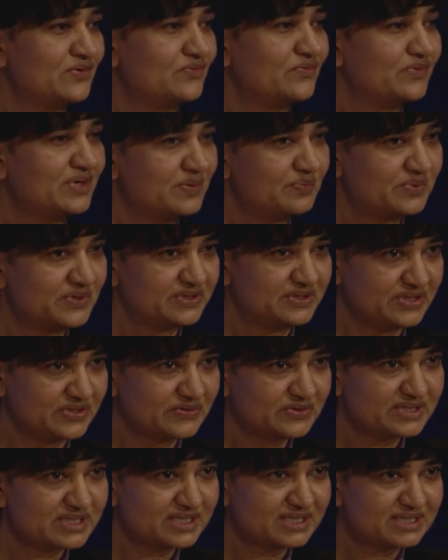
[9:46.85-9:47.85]

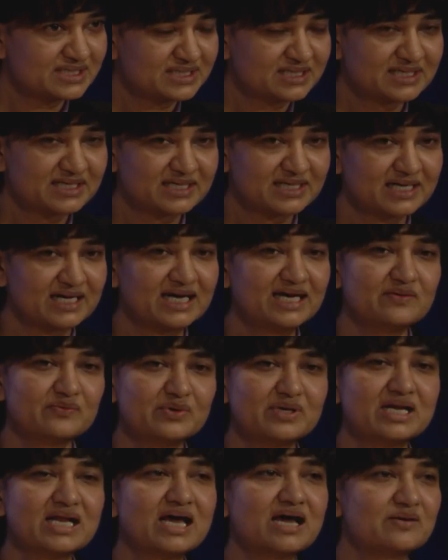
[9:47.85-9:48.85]
reproduce it, I
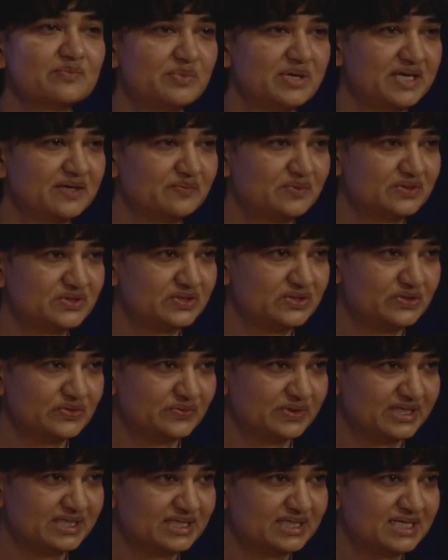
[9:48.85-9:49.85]
would not be able to do
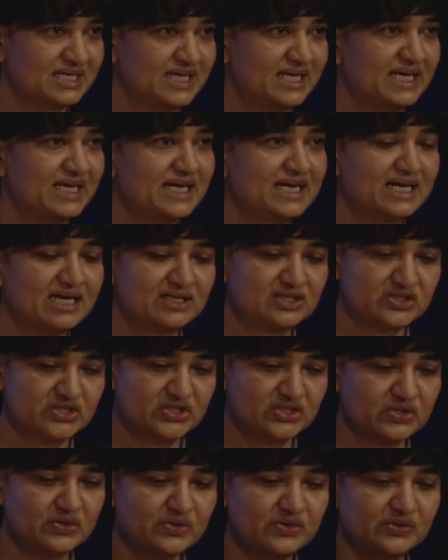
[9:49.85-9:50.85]
it. And I'll
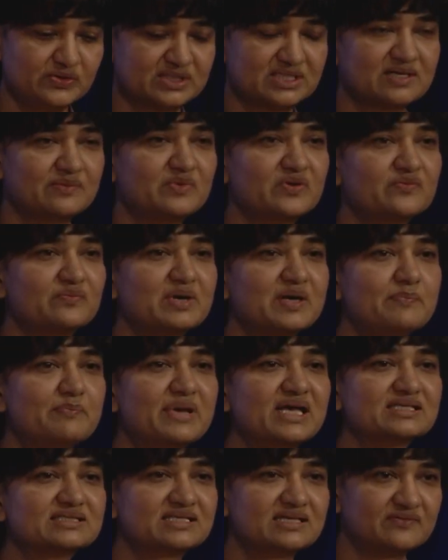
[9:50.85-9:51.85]
show you some of my
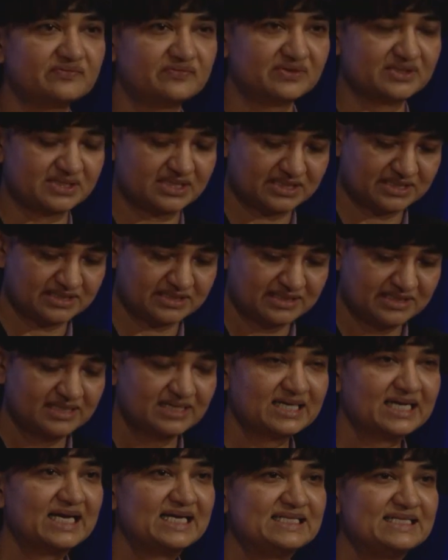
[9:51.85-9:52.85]
best efforts.
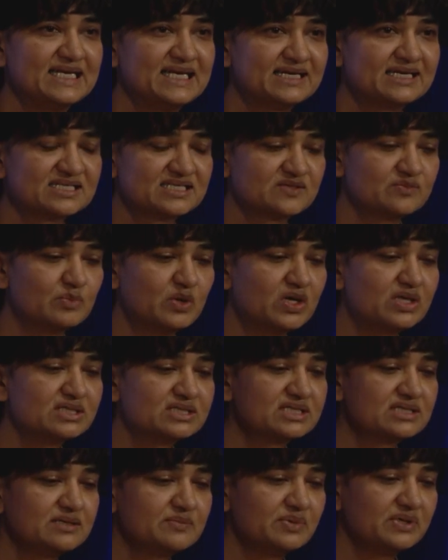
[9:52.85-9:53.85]
I take a small
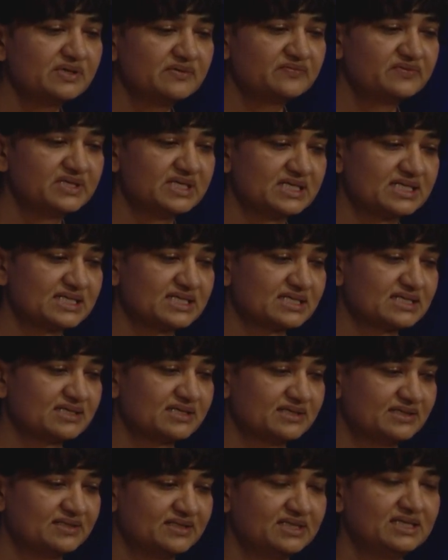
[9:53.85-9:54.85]
snippet of this.
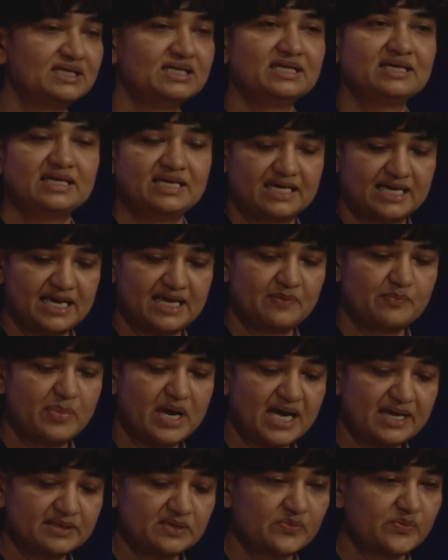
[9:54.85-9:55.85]
And
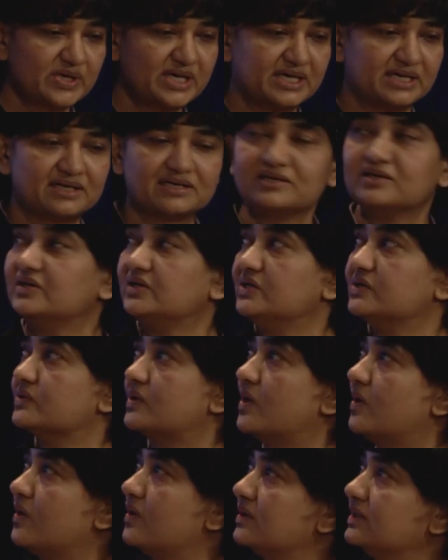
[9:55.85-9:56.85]
by the way, you,
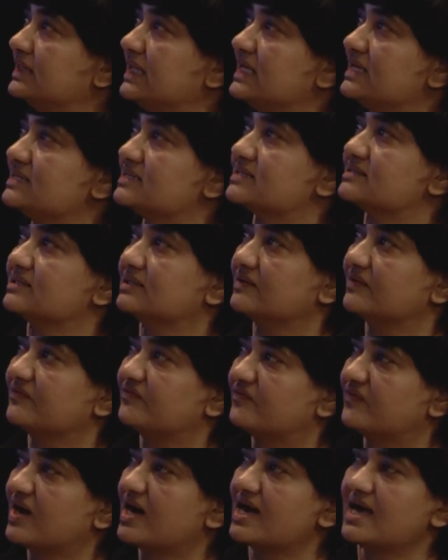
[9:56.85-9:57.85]
all these
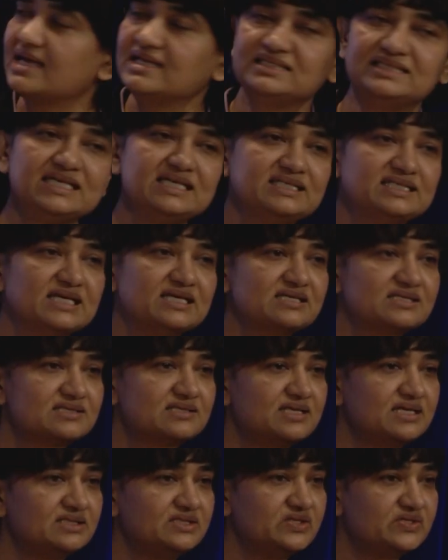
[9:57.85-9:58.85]
fine details
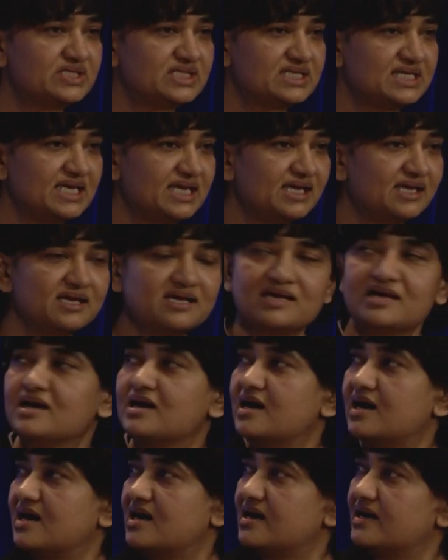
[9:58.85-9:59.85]
that you see
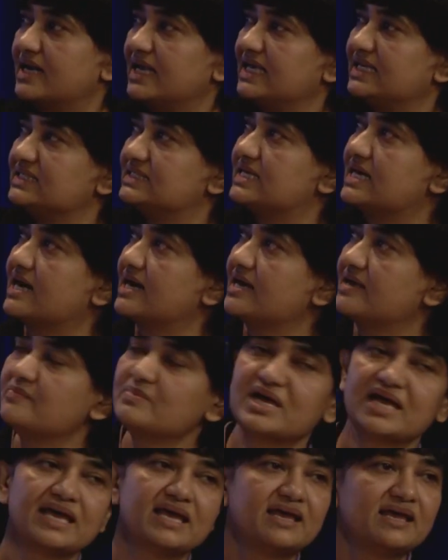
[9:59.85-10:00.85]
are in
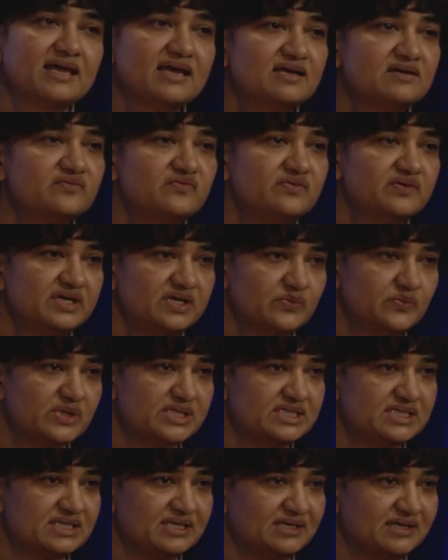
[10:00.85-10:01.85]
time and
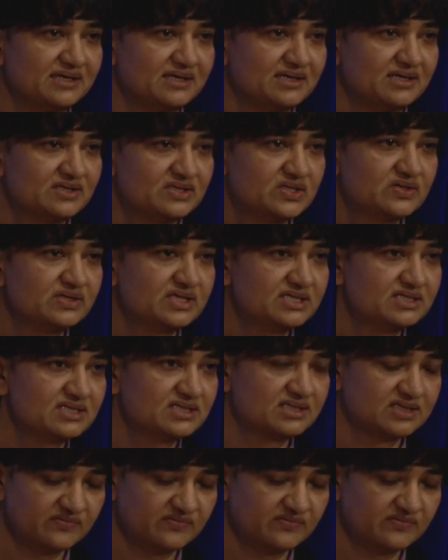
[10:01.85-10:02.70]
frequency. So this is